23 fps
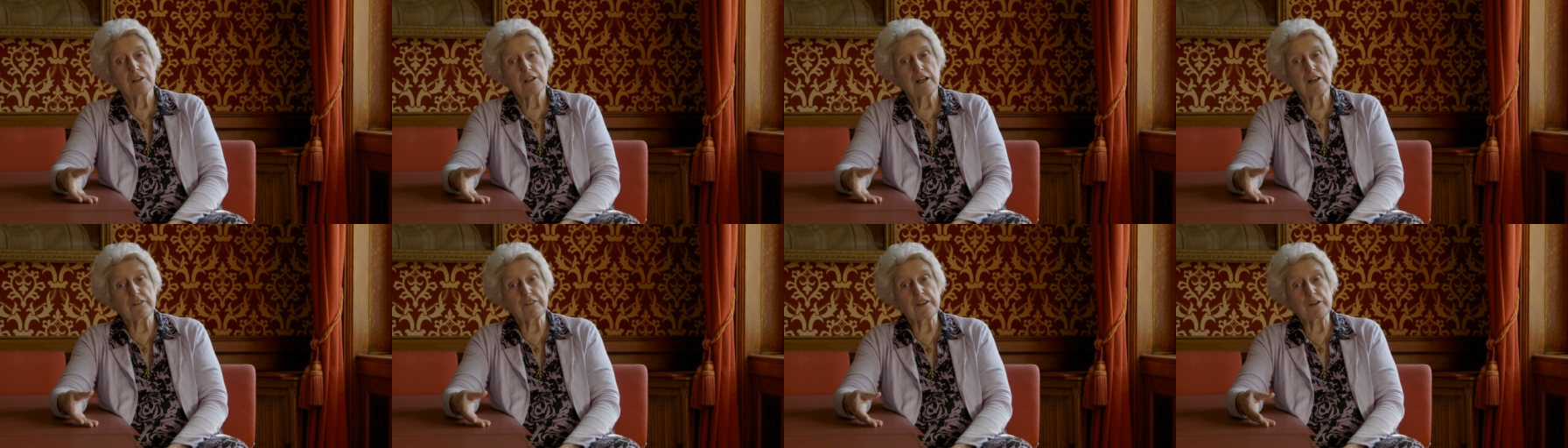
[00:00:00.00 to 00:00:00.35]

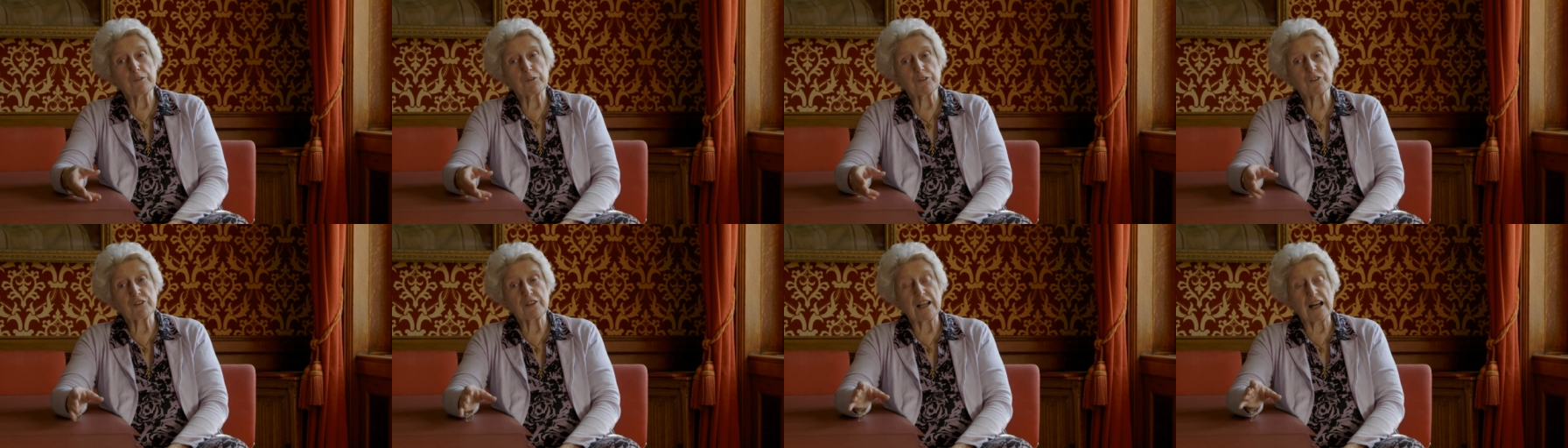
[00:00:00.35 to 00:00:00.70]
and there
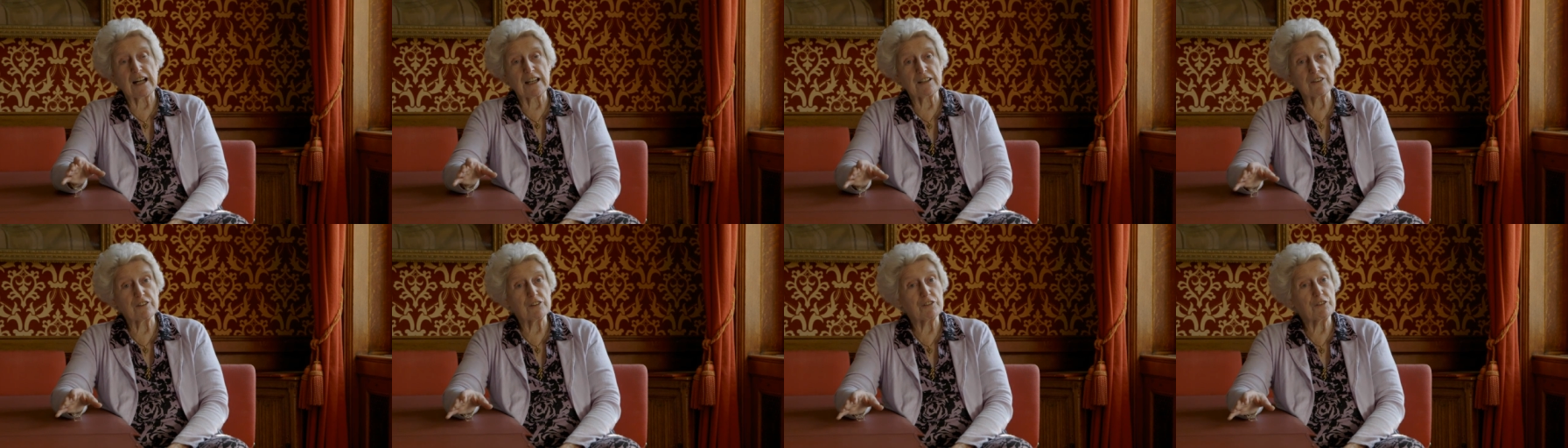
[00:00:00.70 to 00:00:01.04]
was an
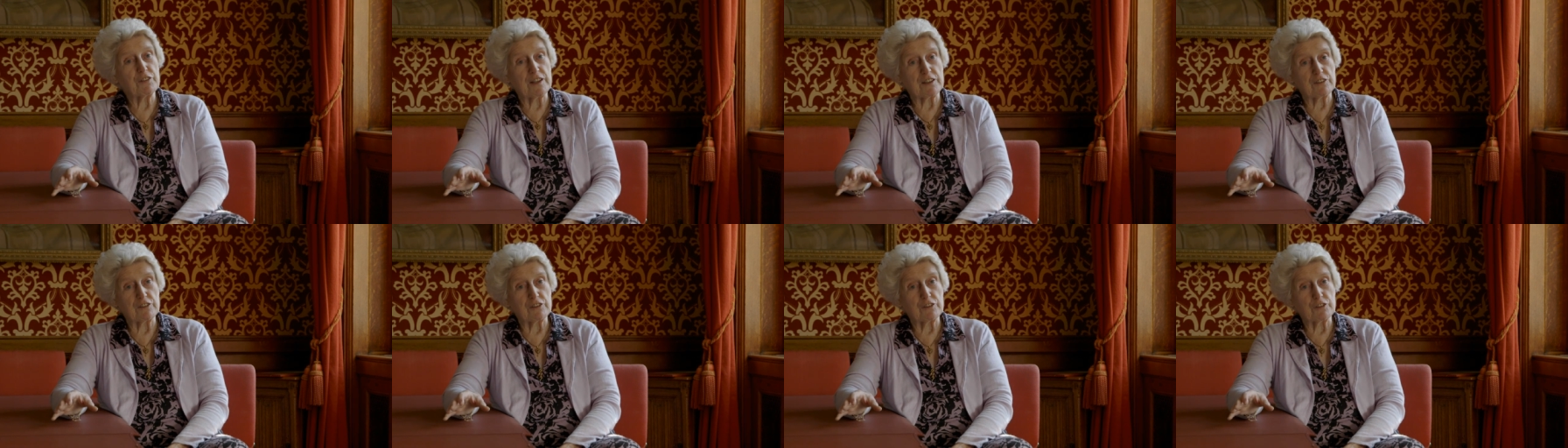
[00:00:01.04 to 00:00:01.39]

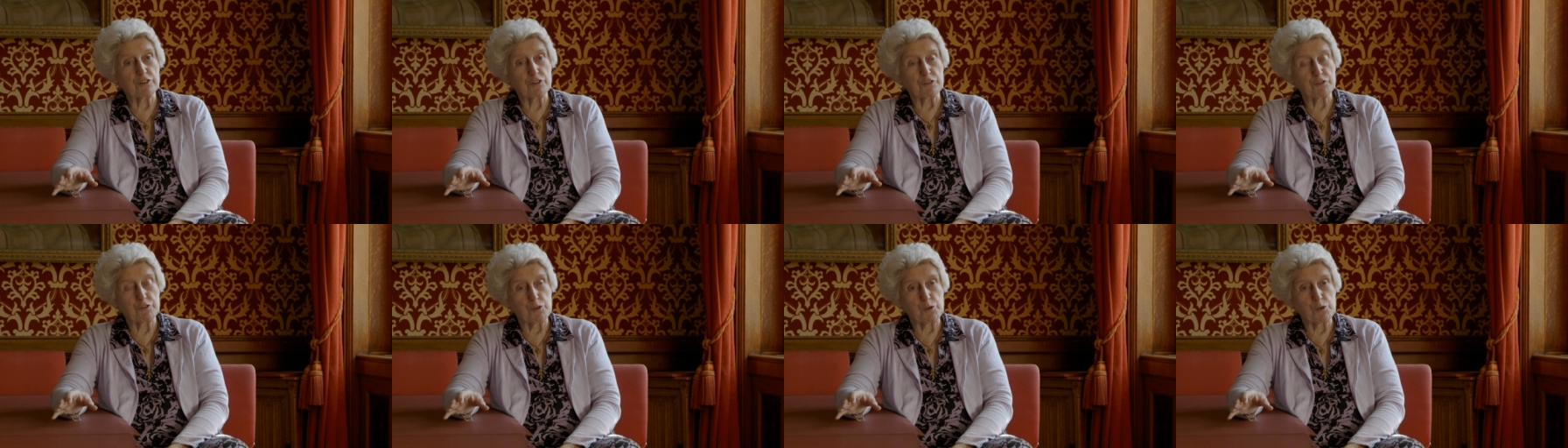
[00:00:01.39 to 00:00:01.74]
undefended
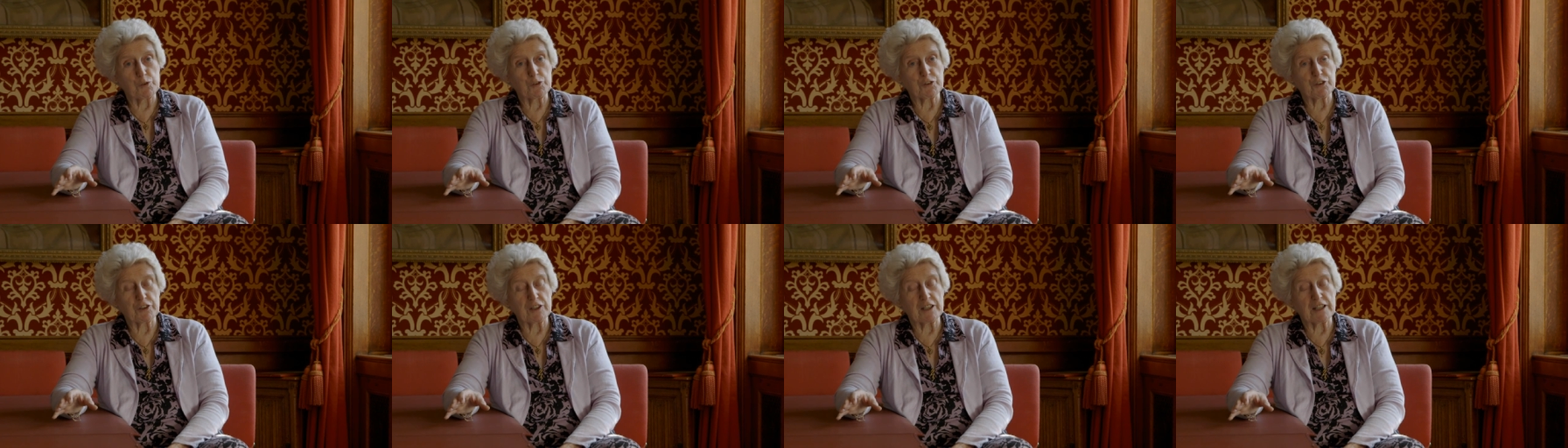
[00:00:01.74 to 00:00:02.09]

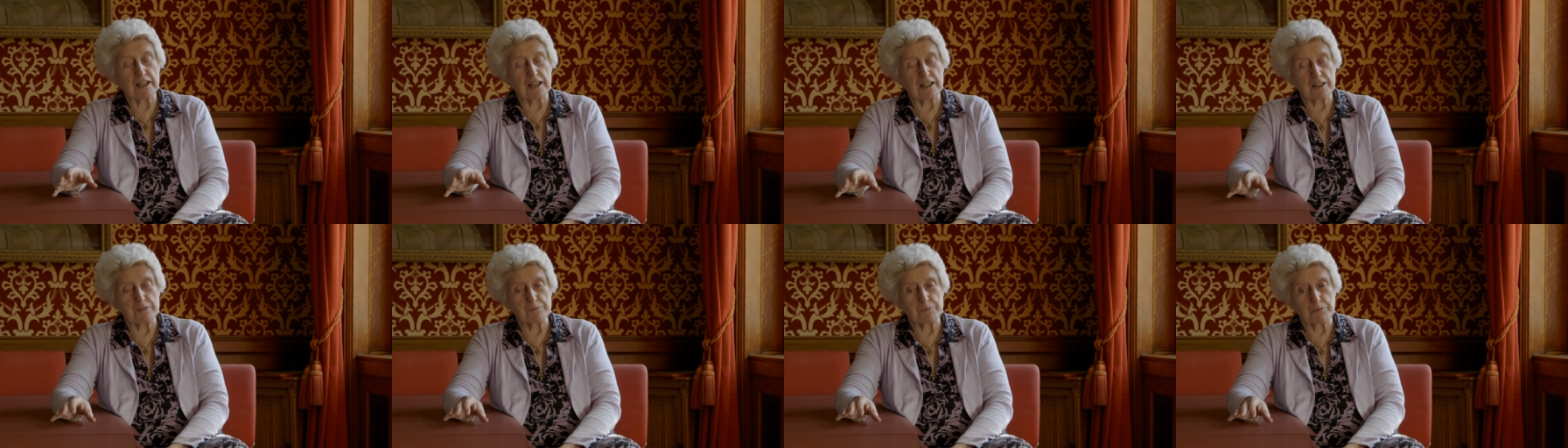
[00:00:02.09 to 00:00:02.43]
divorce in
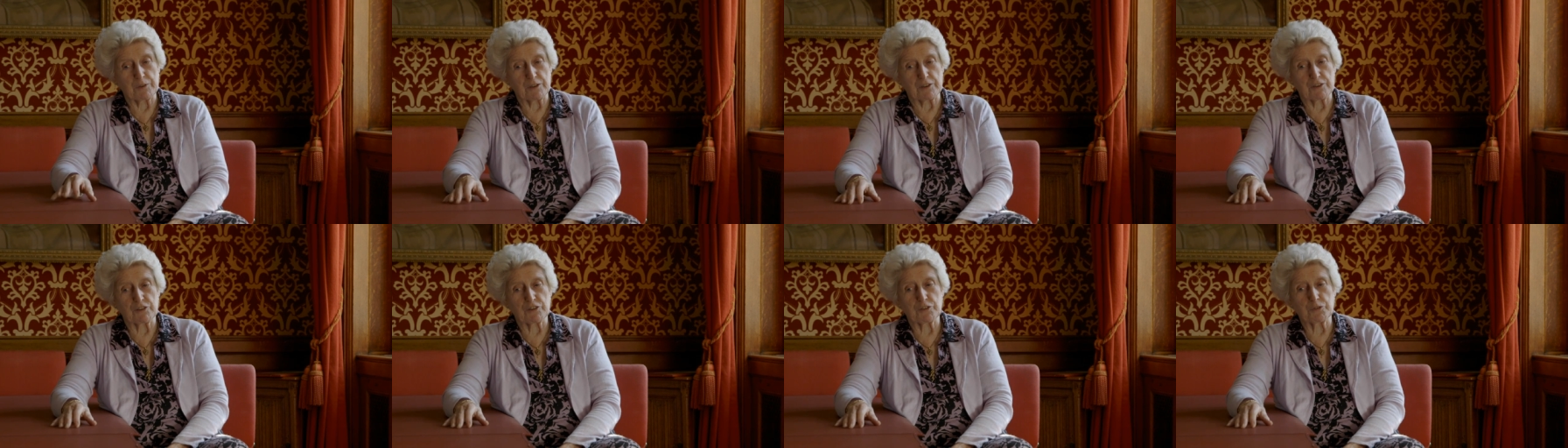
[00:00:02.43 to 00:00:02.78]

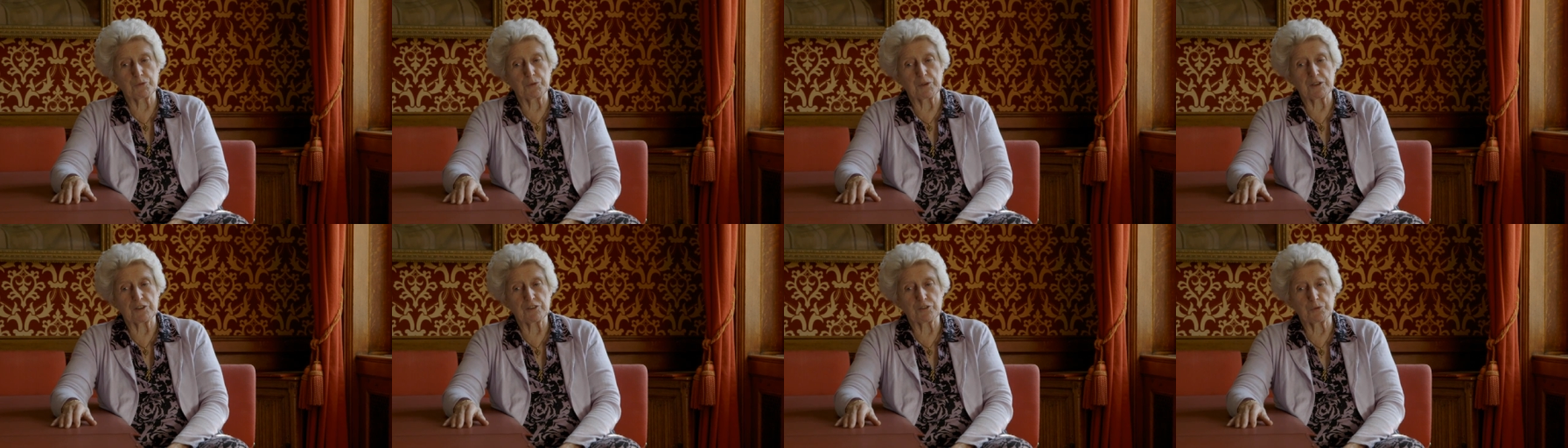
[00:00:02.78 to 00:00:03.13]
Cambridge,
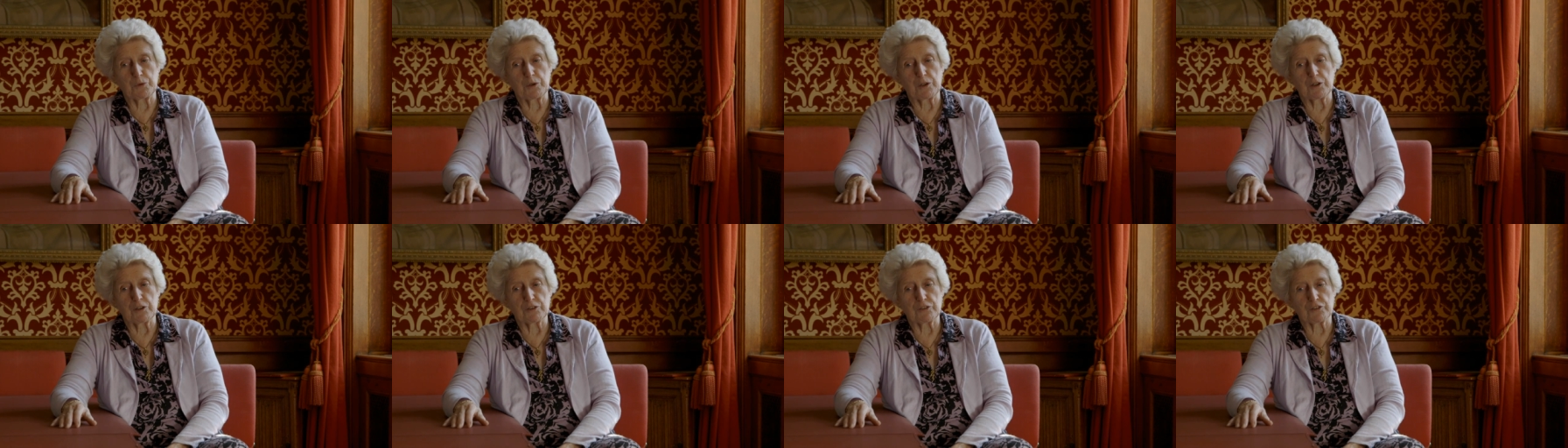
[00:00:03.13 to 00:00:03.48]
which
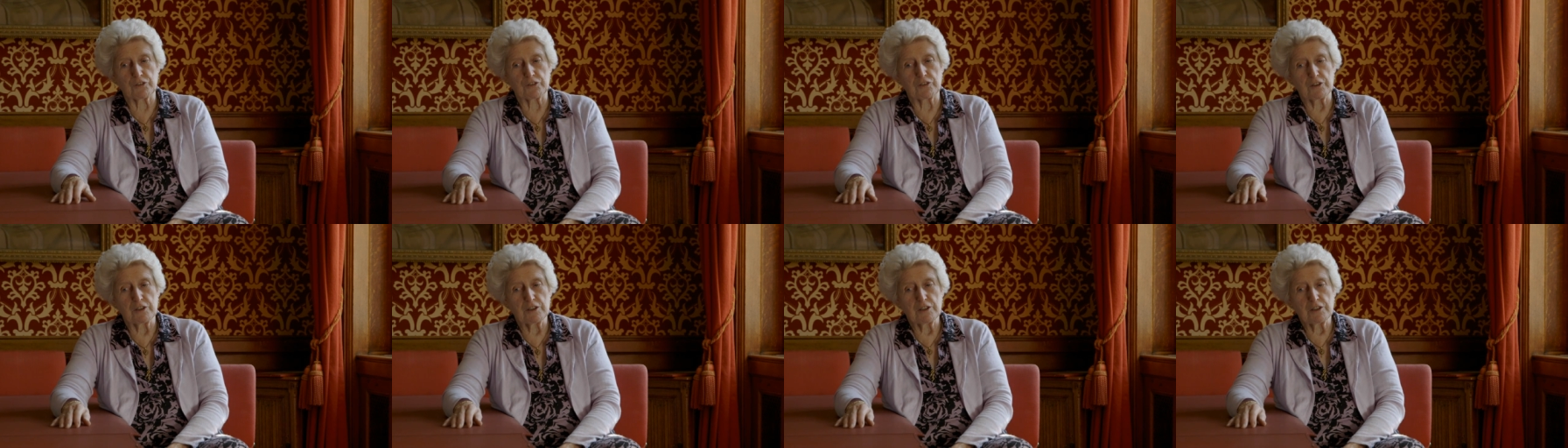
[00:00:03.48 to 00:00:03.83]

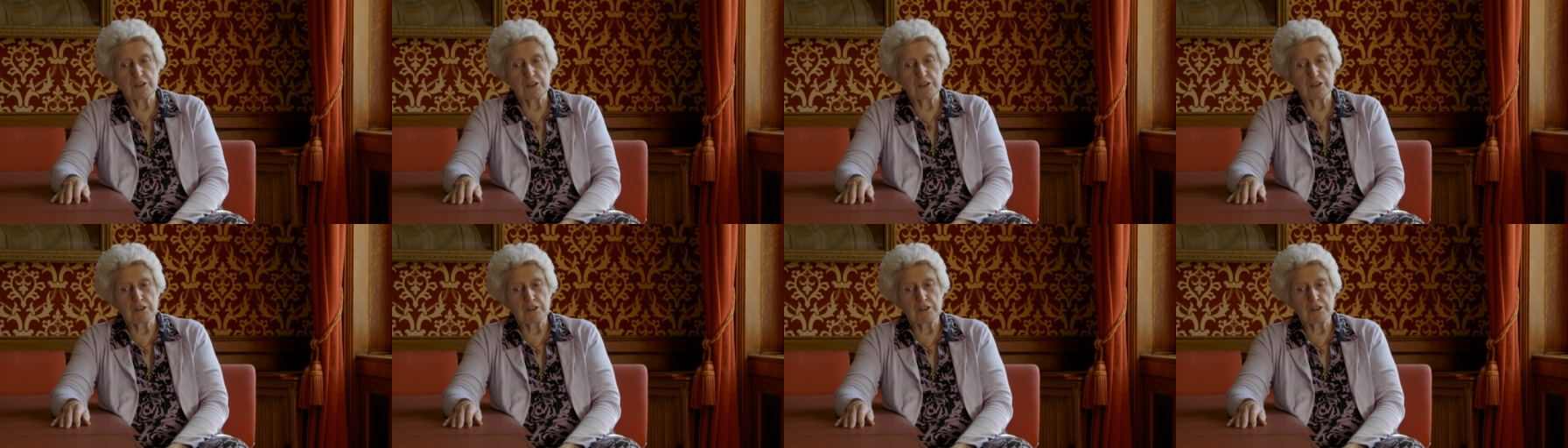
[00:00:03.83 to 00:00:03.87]
was